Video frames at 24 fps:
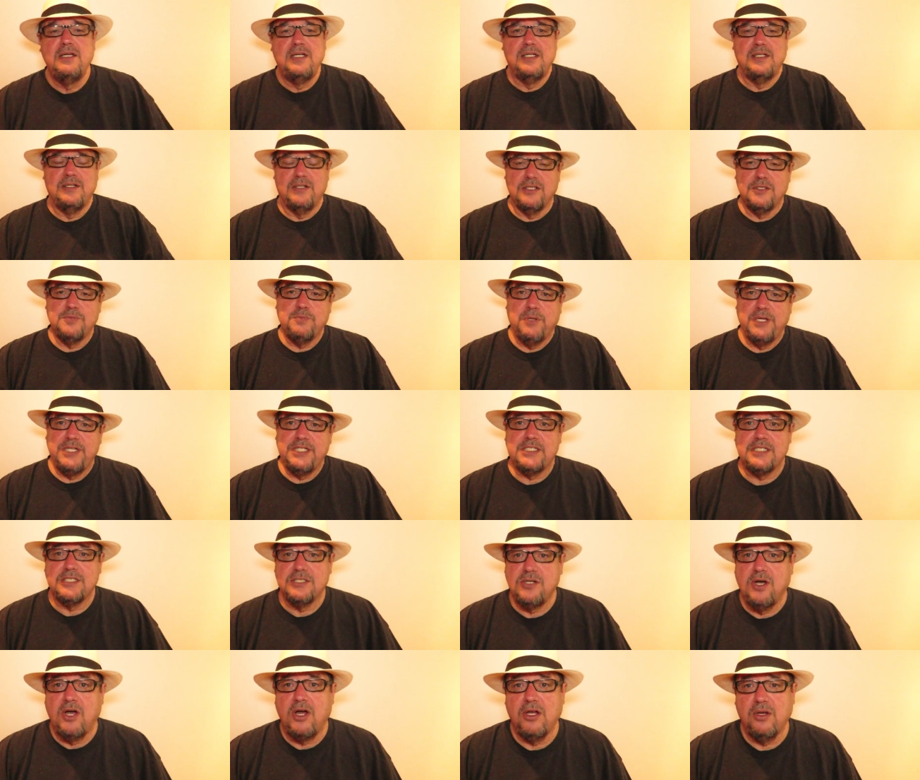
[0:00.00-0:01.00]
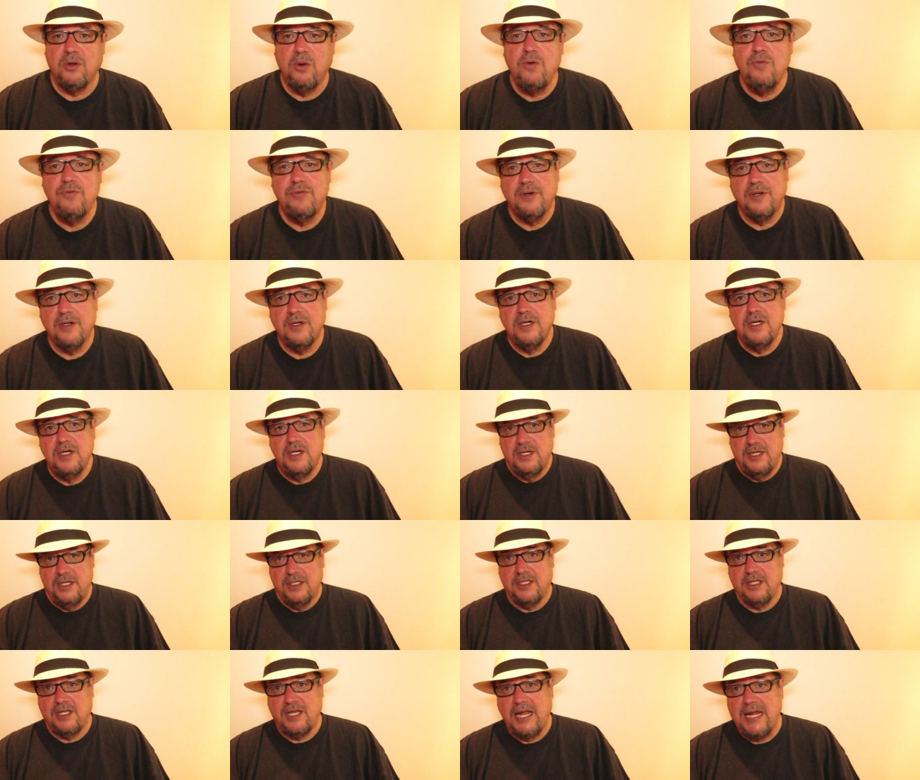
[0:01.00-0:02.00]
there's places all over
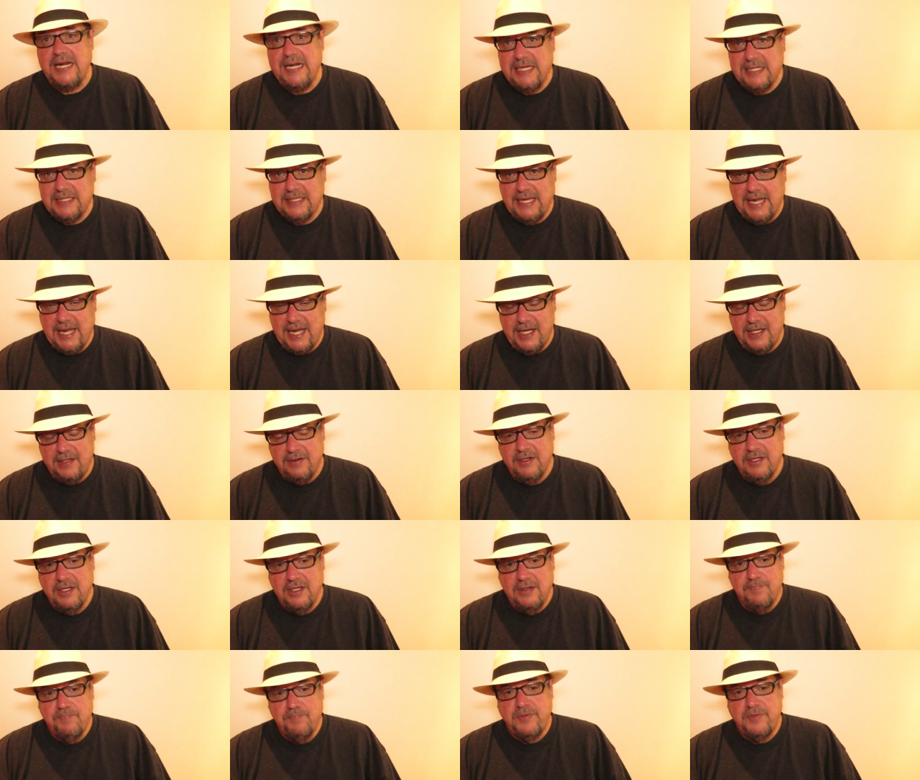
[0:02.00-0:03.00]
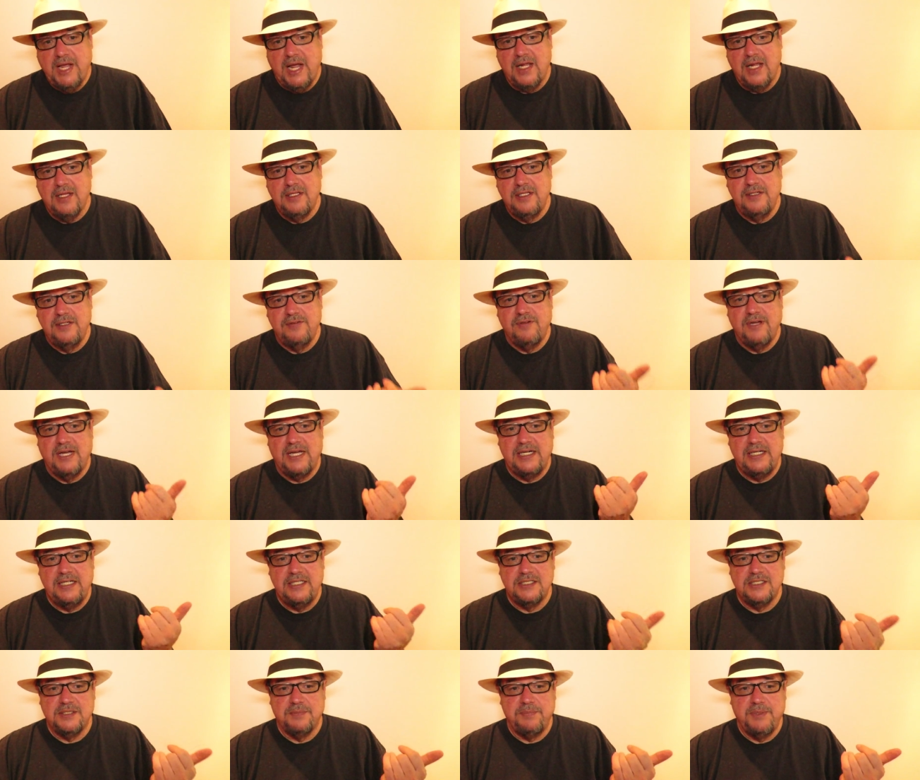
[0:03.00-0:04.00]
like that. I live on
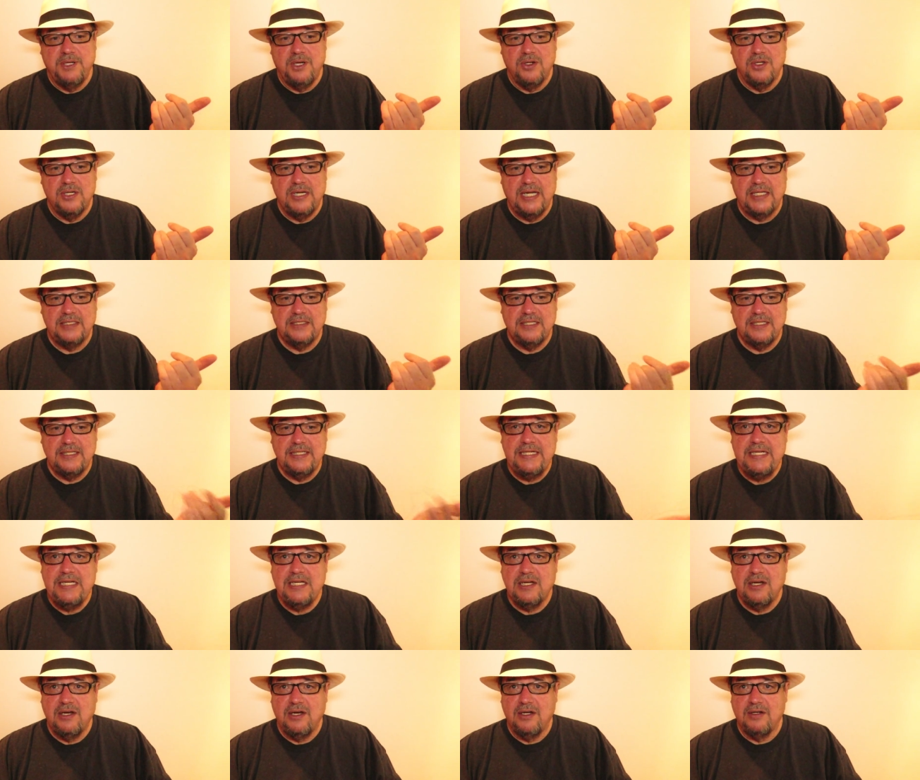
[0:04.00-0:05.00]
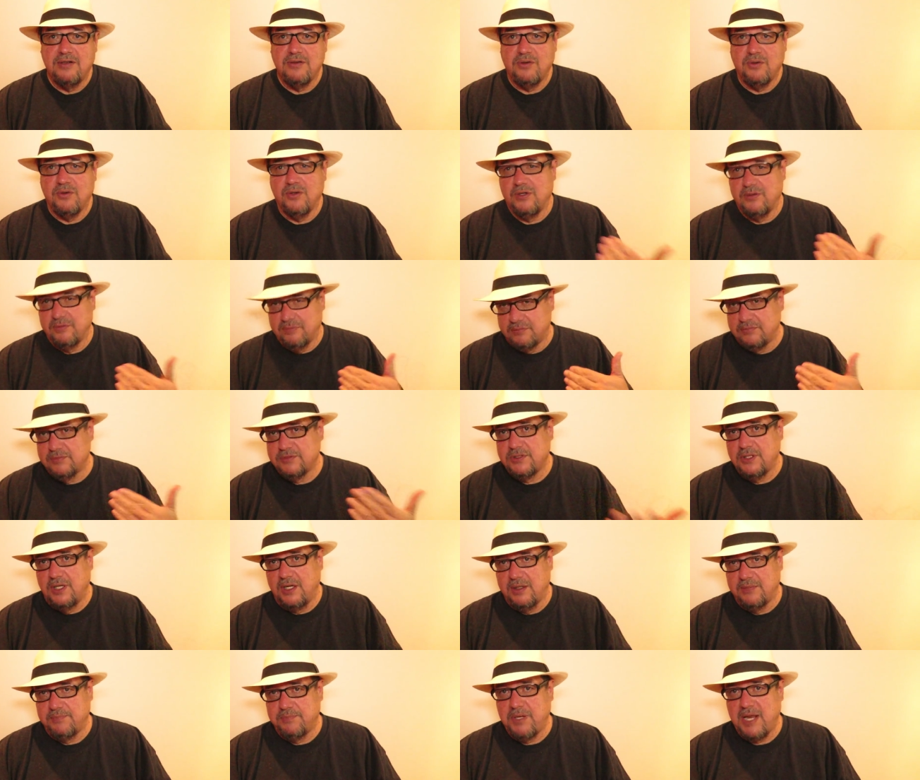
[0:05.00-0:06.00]
Isabel Catolica, or
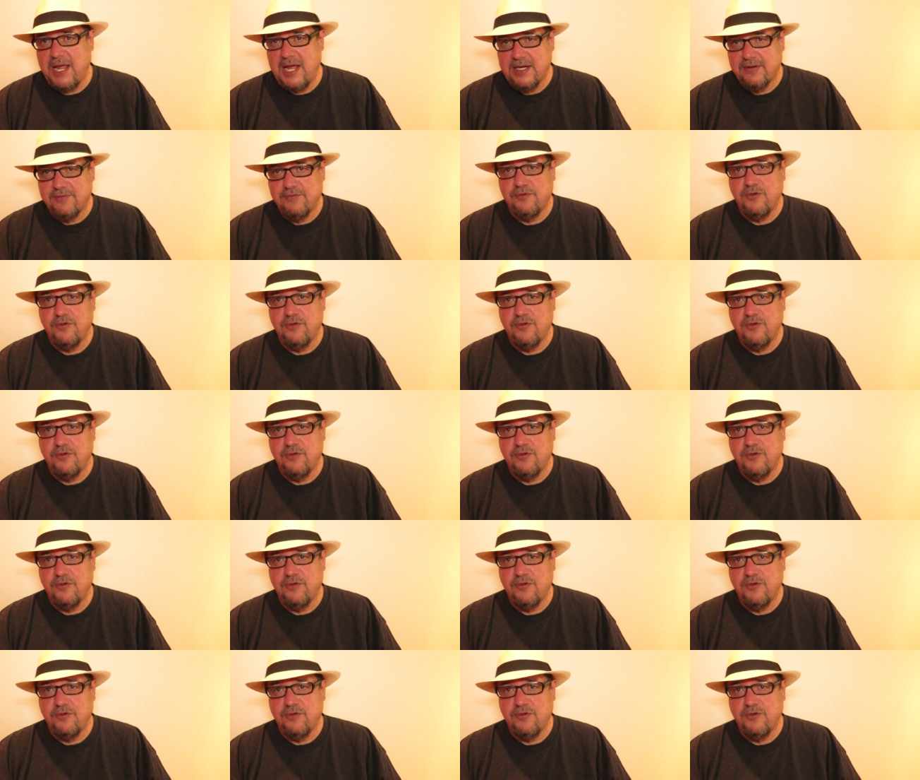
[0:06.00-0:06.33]
a block